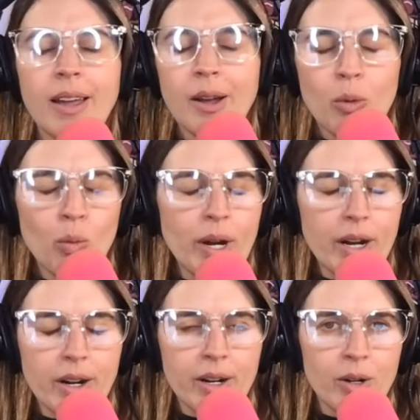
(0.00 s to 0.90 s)

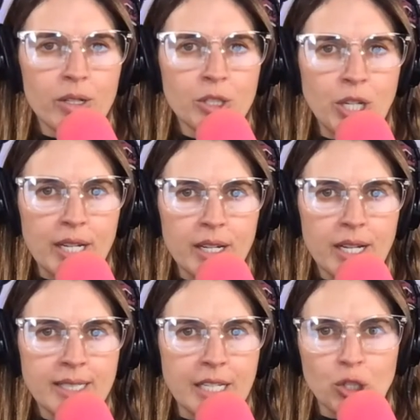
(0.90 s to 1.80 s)
where Jada
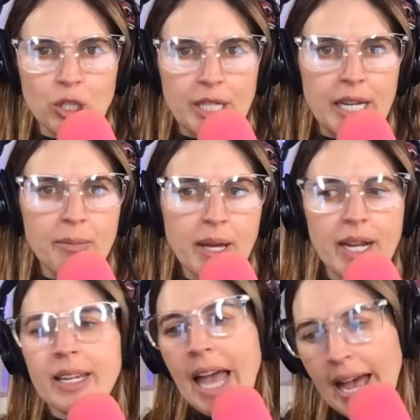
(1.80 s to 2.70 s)
essentially
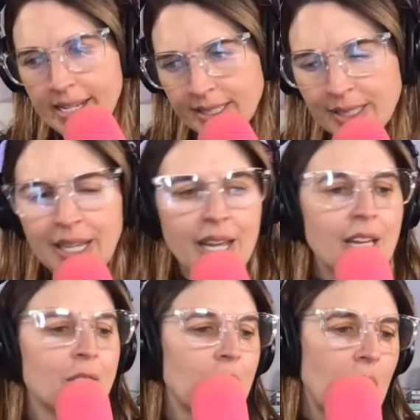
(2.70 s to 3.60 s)
admitted, yes,
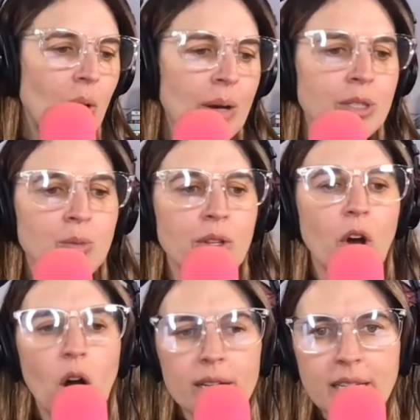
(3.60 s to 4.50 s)
you know, I was with
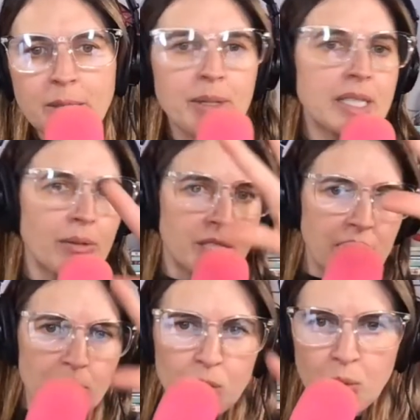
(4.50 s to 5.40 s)
August because I was
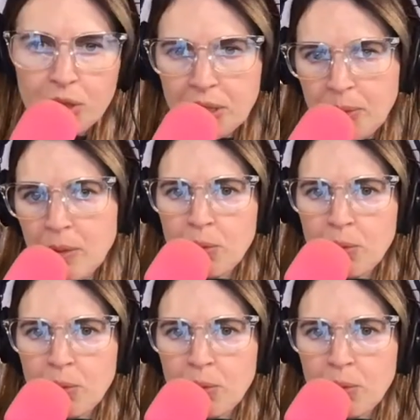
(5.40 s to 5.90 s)
done with Will Smith.